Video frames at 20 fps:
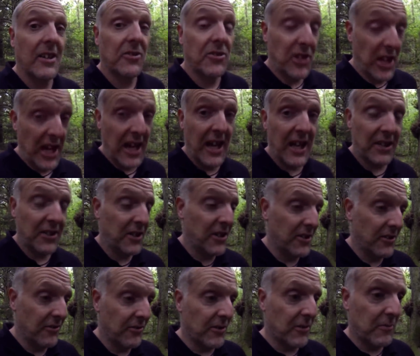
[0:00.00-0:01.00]
Dan
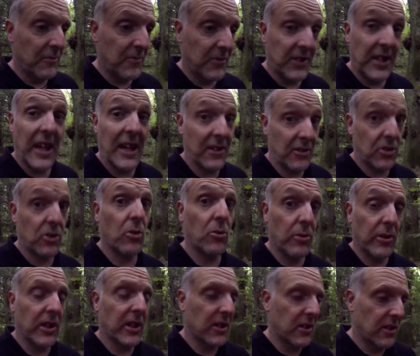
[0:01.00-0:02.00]
from Dan's
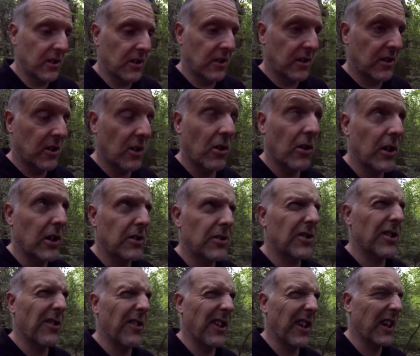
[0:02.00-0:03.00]
Haunted
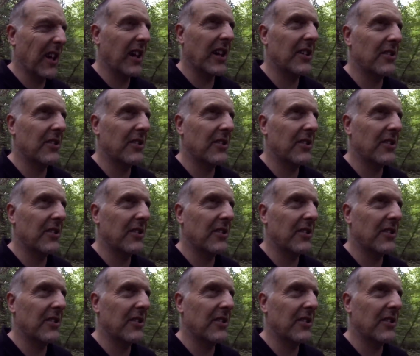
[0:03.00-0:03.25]
Cottage, I think it